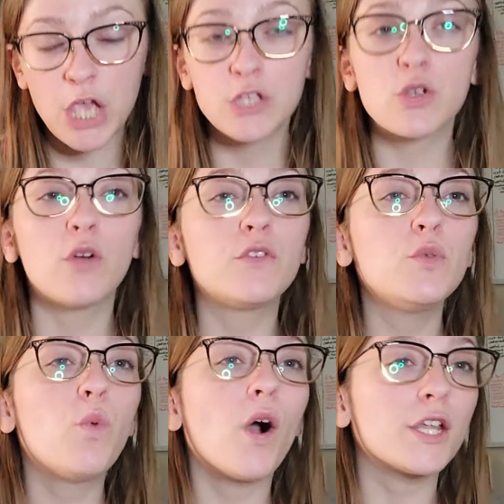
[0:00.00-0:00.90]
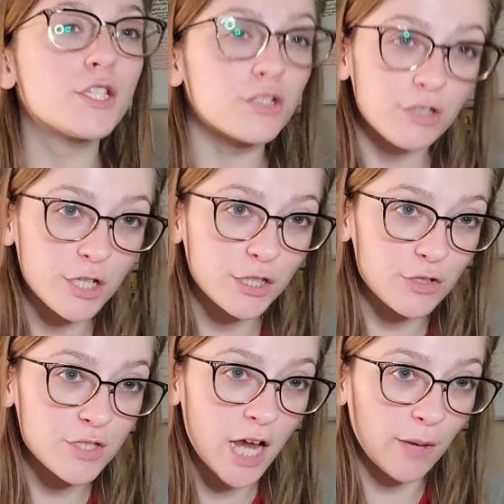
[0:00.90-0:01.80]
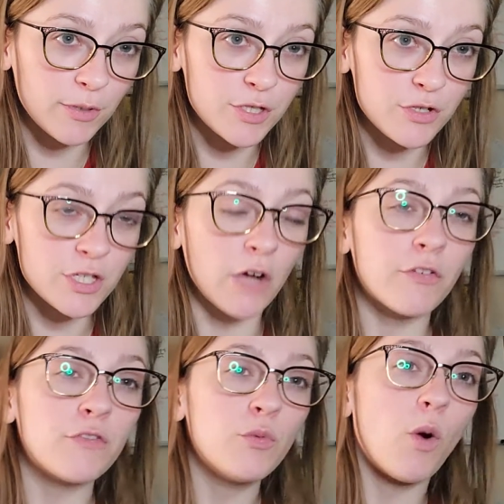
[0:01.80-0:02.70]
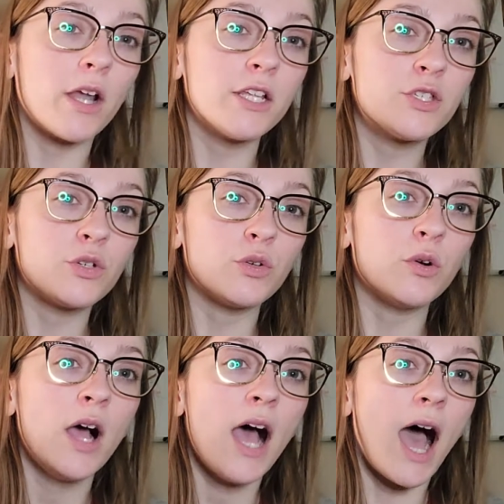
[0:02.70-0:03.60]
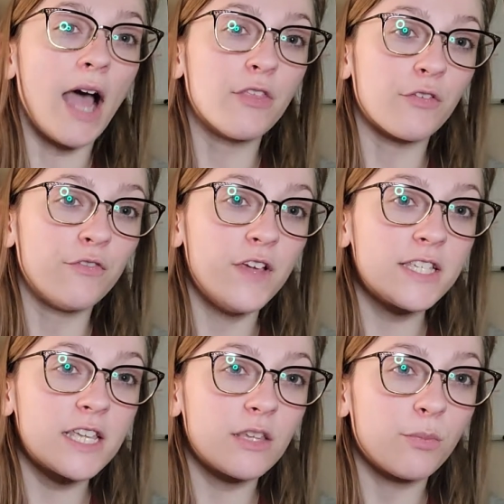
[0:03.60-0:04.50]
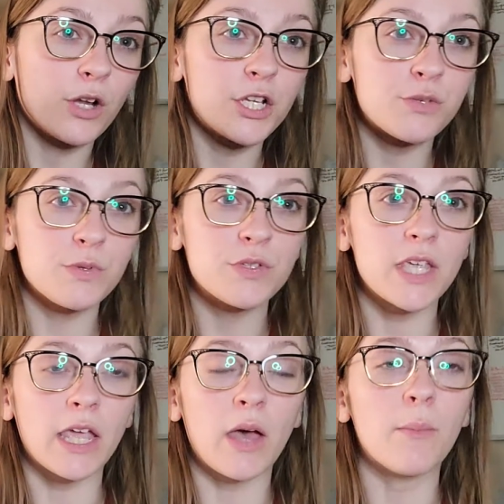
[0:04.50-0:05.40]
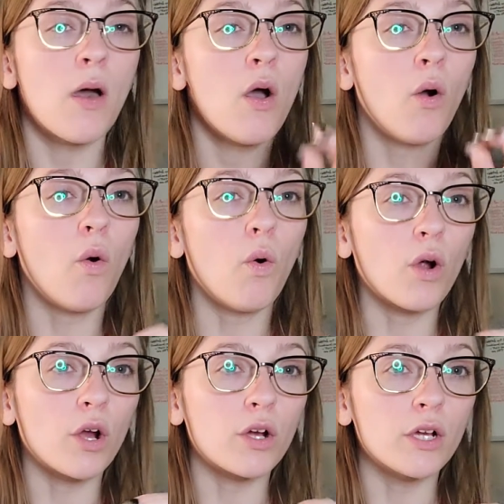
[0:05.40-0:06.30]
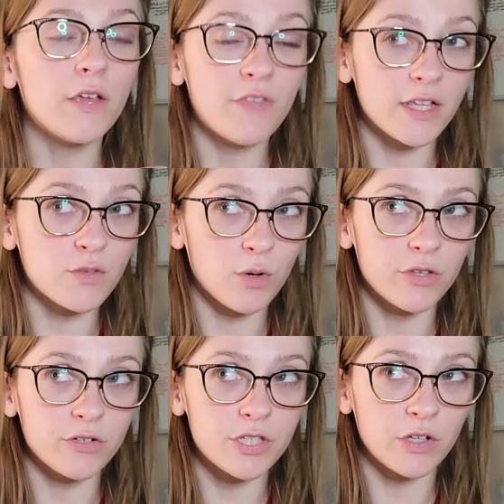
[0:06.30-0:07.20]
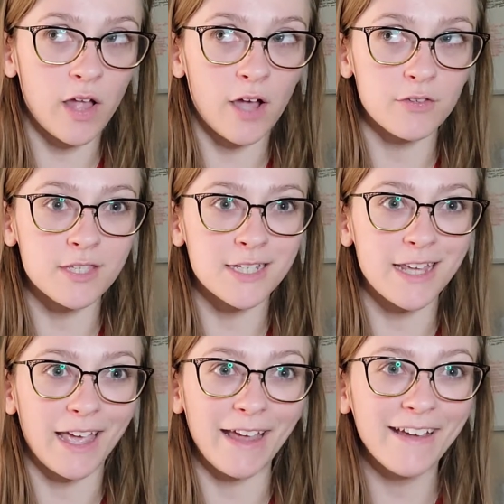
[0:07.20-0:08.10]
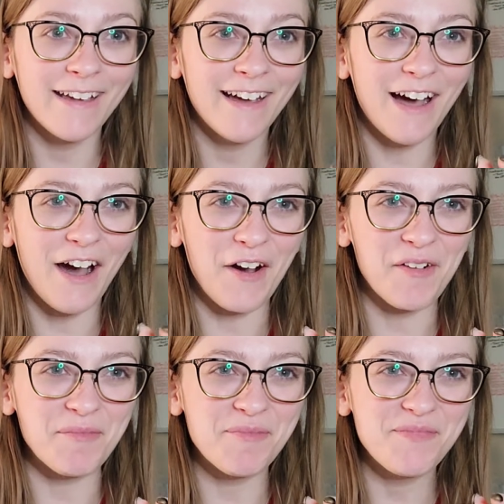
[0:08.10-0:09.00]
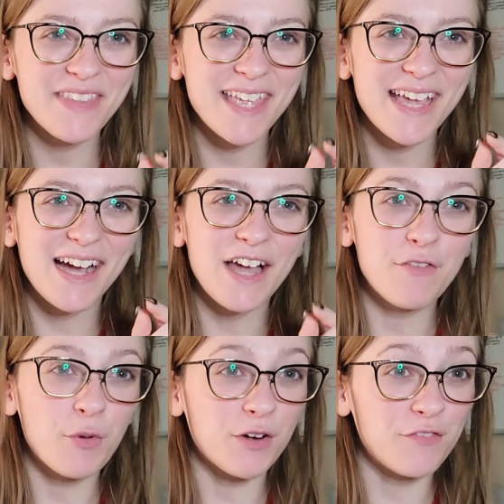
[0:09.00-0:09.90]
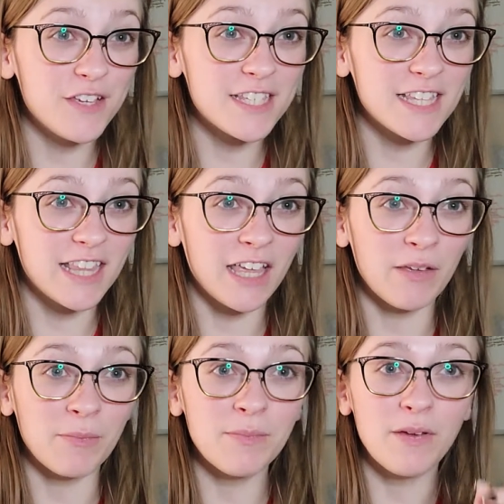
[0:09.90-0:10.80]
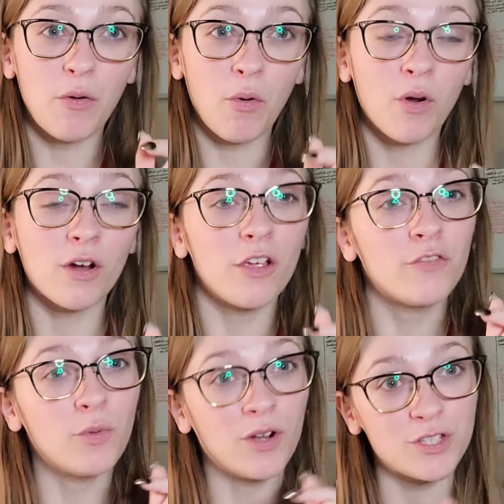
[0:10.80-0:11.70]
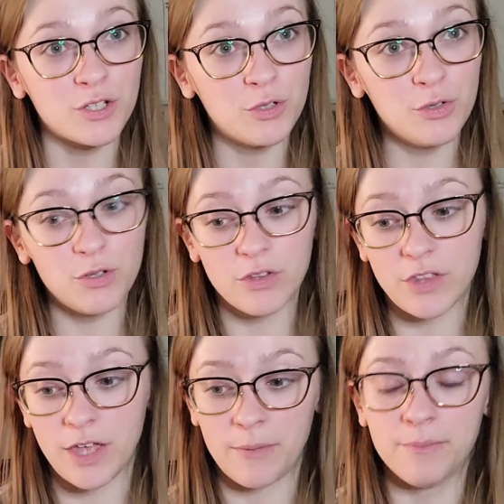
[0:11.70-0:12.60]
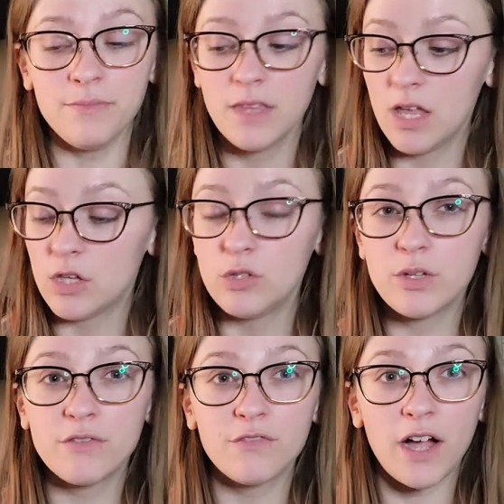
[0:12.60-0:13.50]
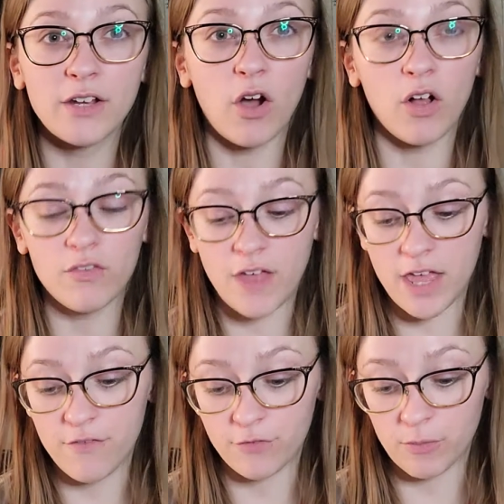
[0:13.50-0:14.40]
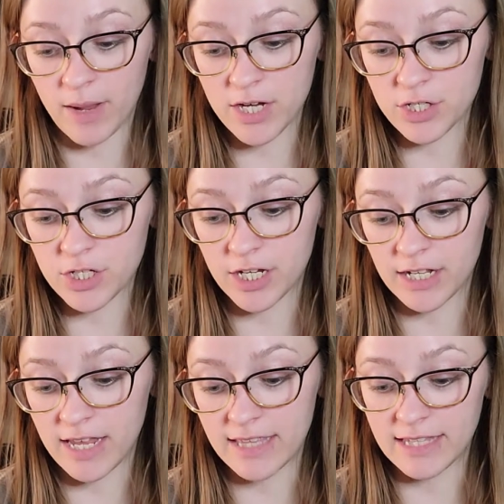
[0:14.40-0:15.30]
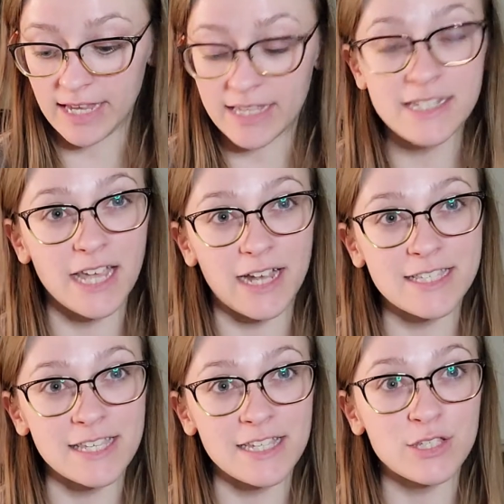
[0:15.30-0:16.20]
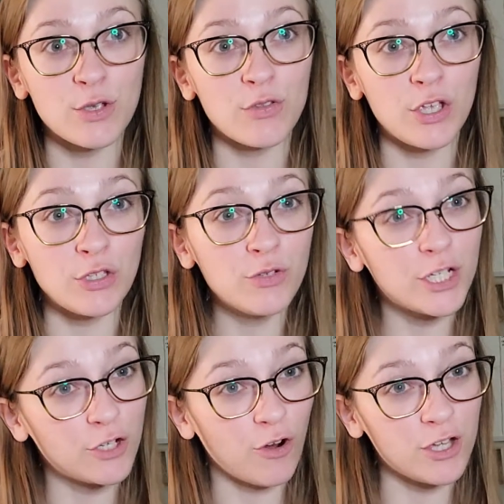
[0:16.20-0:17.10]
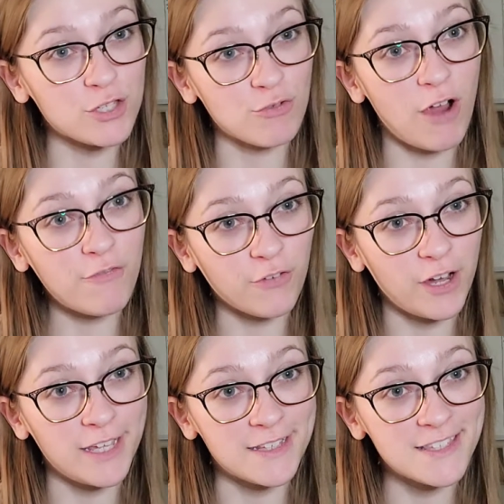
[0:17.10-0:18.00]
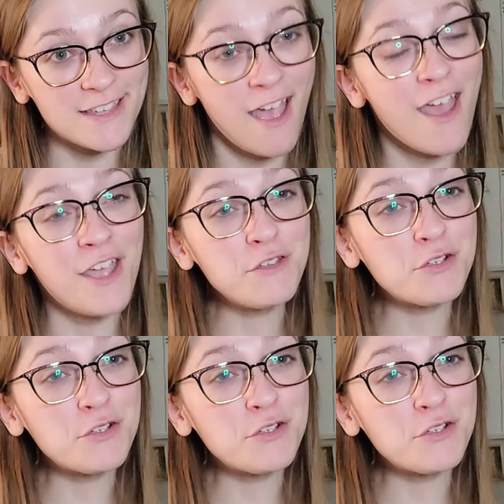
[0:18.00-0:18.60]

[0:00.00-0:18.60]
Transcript: So if you wanted to look at those tablets yourself, if you wanted to either visit the British Museum or if that's where they're still housed today, um, if you want to visit them or if you want to Google them, you can find all of that information in the indexes so that you can cross-reference his